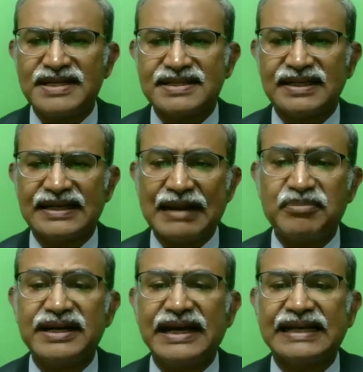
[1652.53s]
It's a
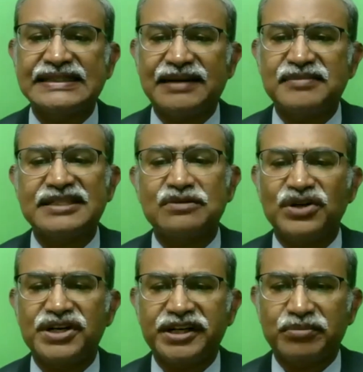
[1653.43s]
rapid examination
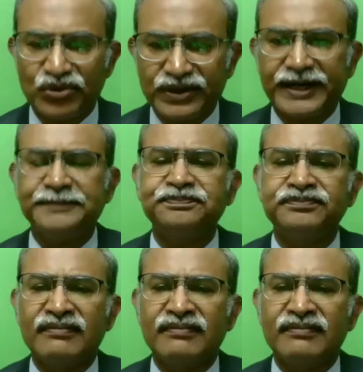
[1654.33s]
oriented program